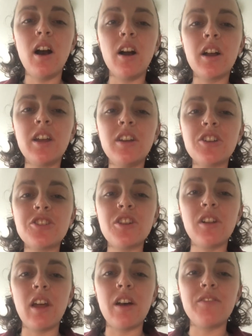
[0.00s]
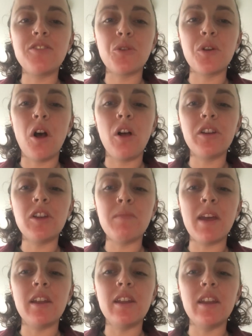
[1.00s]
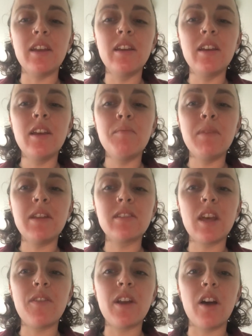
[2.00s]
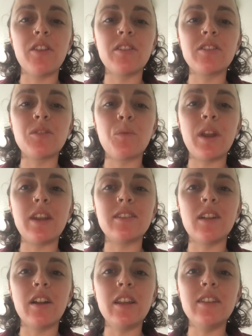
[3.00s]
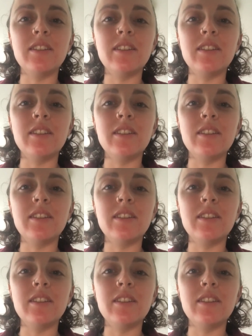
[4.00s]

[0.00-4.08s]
Unconditional love toward all humanity means loving others when it's not